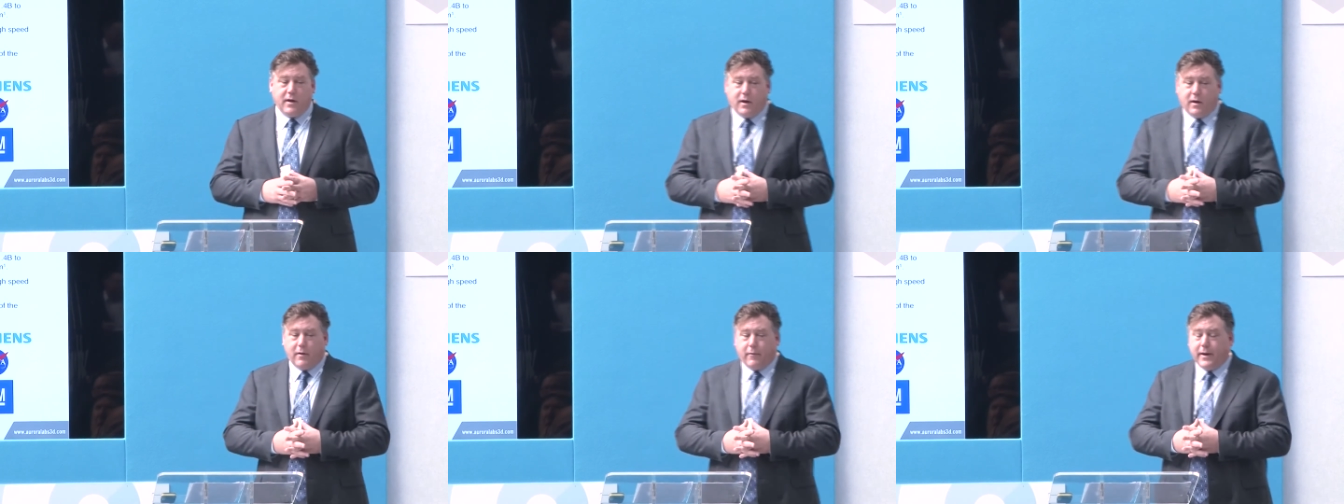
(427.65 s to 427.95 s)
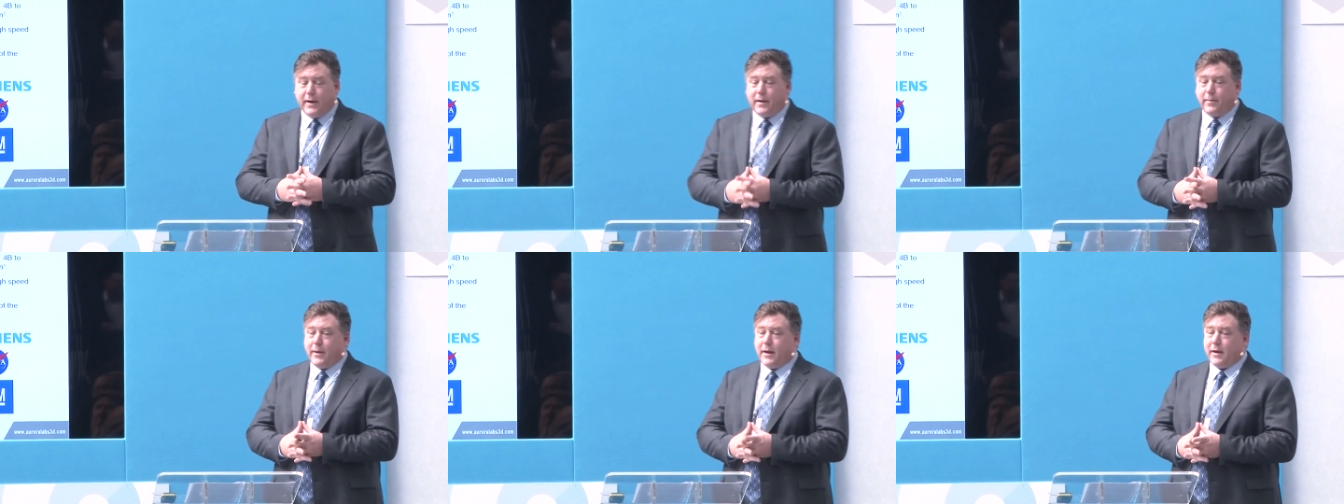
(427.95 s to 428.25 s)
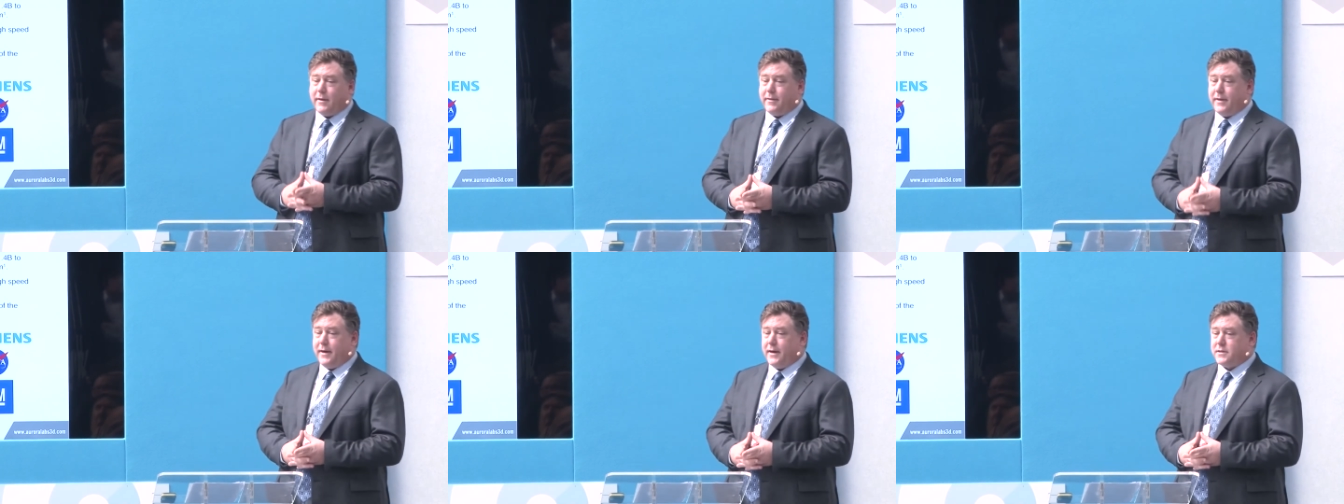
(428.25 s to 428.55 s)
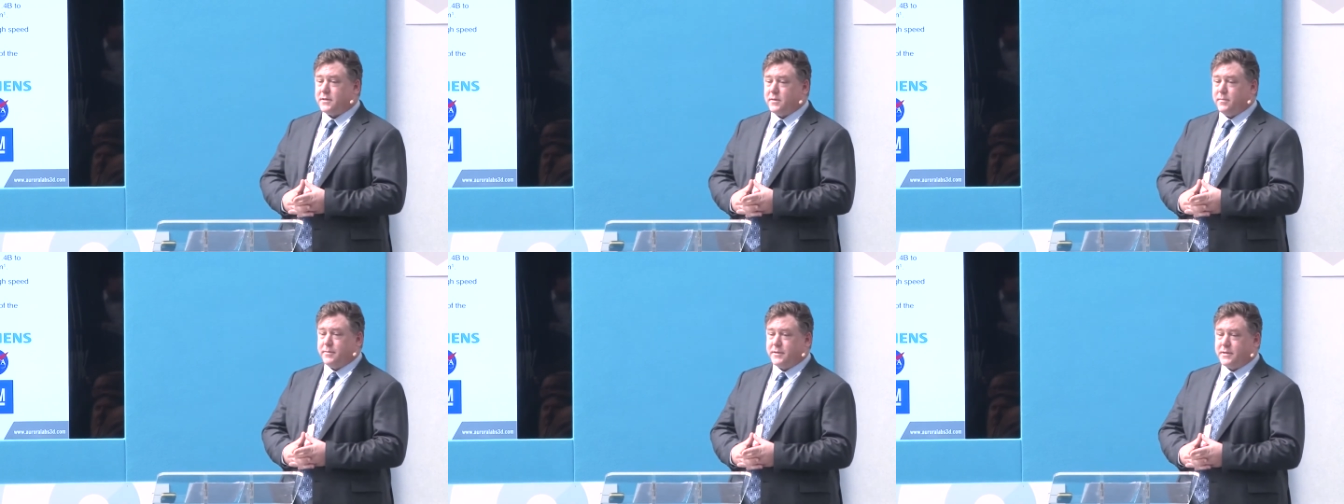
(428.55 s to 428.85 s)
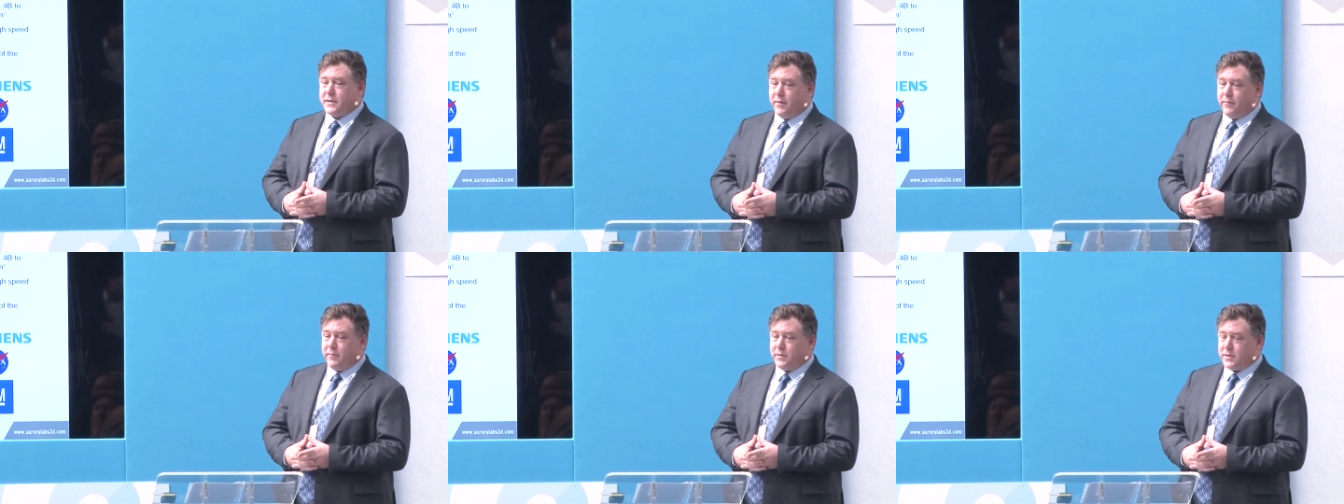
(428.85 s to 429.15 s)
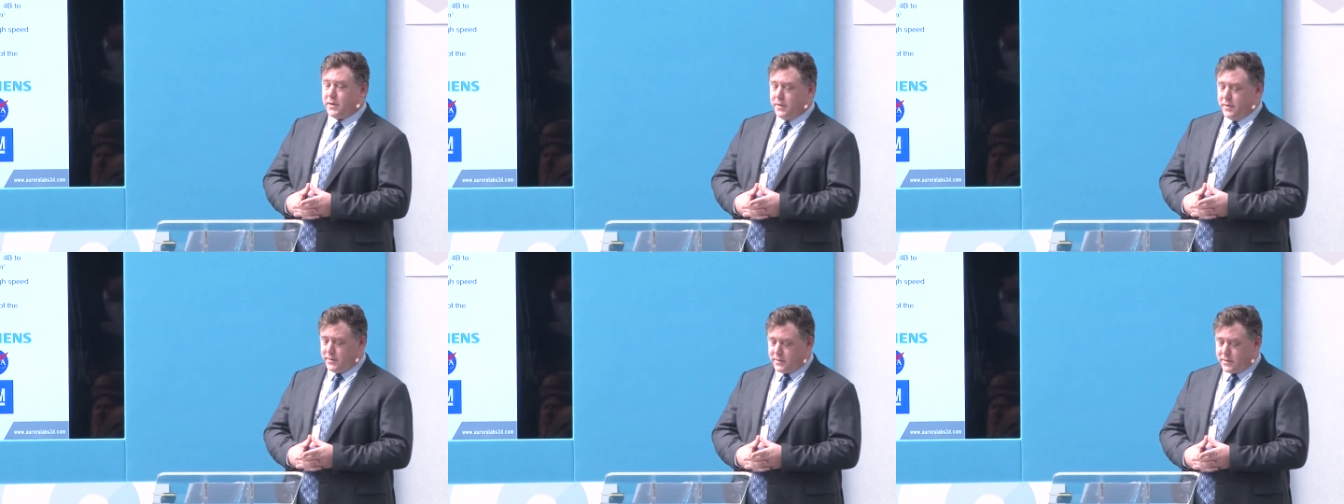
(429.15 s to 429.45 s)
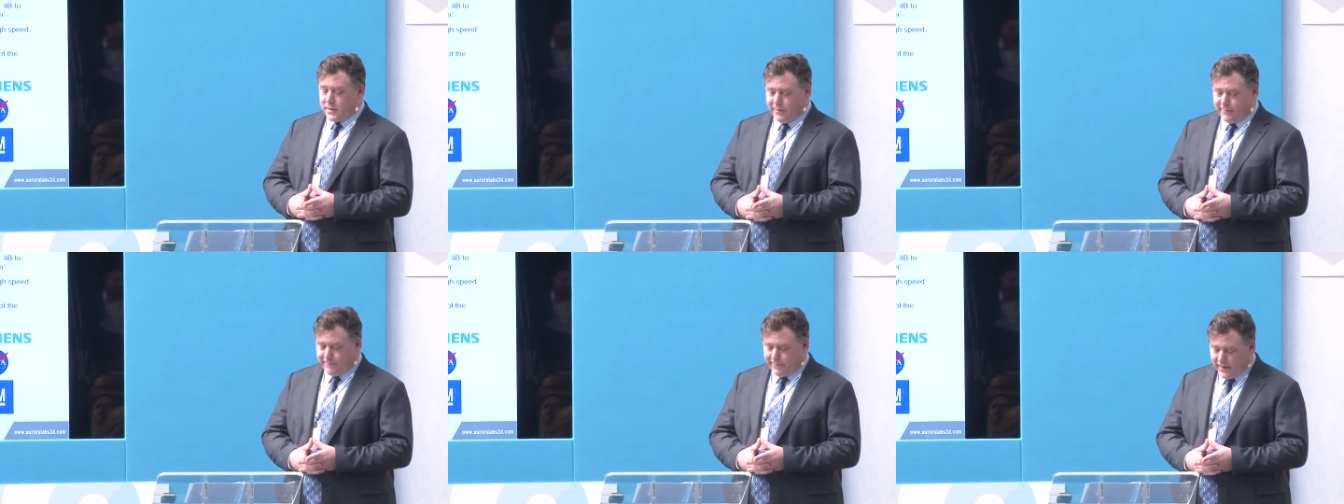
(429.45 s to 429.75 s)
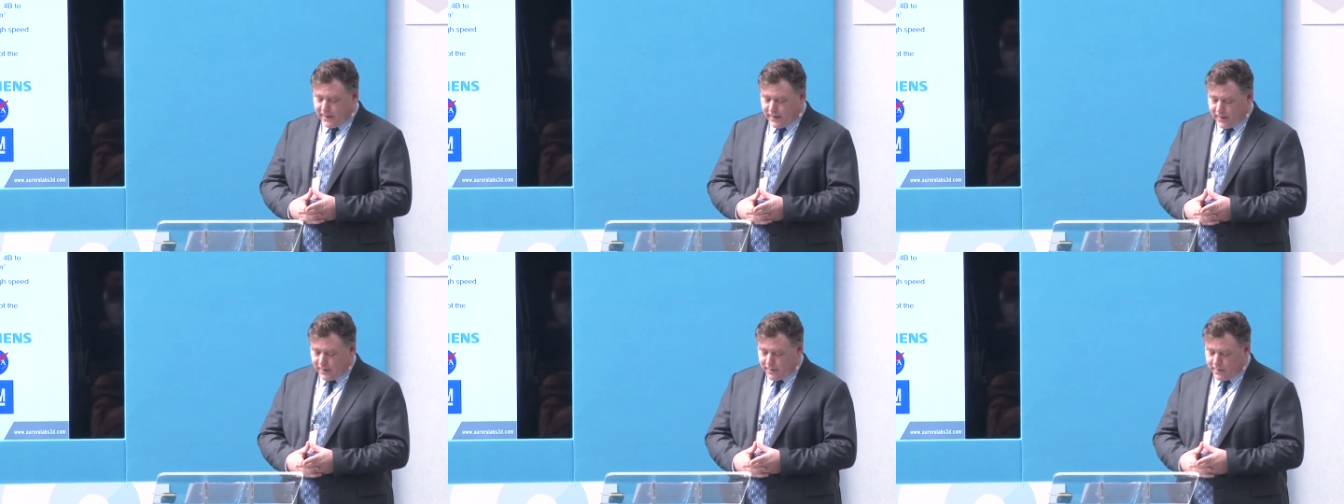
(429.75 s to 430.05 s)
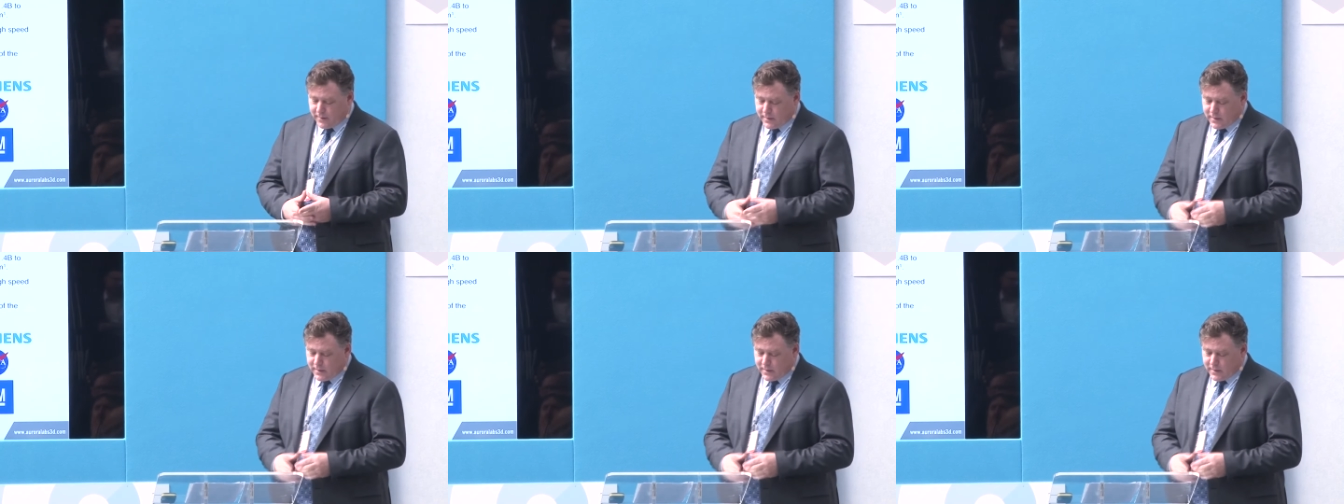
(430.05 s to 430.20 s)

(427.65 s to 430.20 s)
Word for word: around about a 1,000% return so far.